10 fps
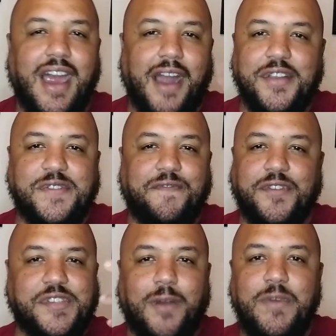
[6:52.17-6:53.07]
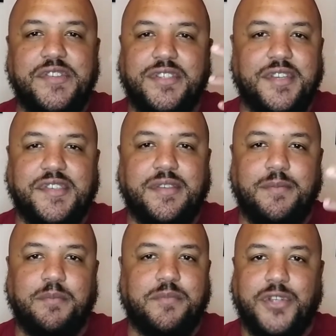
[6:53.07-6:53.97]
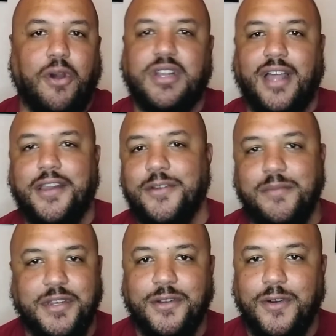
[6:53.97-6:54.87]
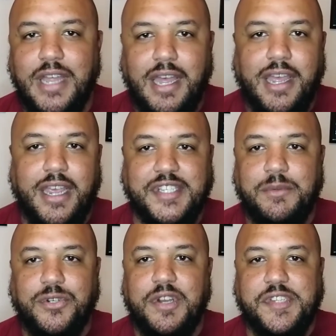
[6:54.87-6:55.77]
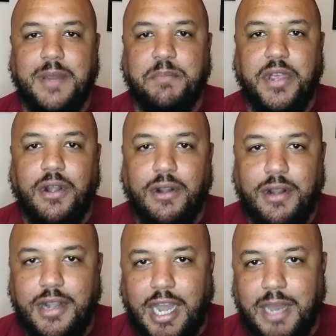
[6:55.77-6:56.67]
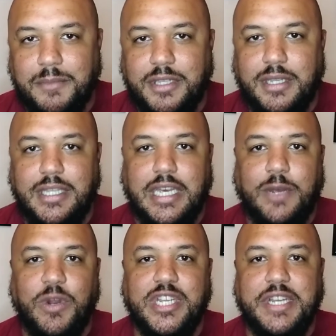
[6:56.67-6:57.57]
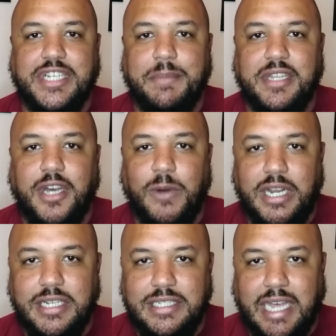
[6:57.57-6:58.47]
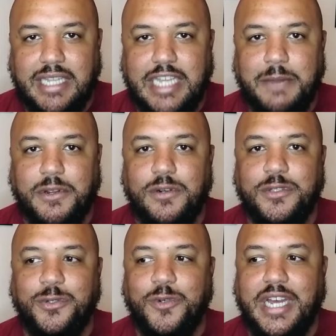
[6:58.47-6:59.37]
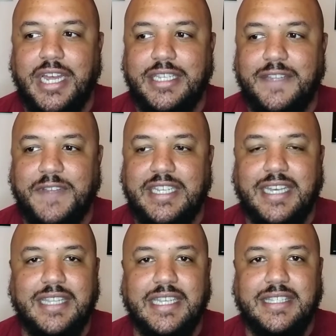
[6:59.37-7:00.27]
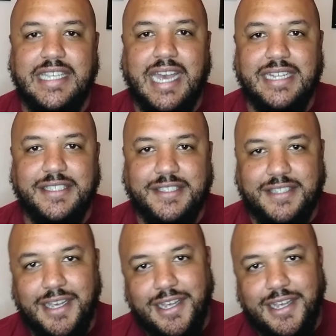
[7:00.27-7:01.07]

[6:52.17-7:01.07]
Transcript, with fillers: I just, for some reason, just talk like him, um, you know. Yes, I'm George St. Pierre, I'm the, the welterweight champion of the world, and I'm going to uh, defeat uh, Nick Diaz,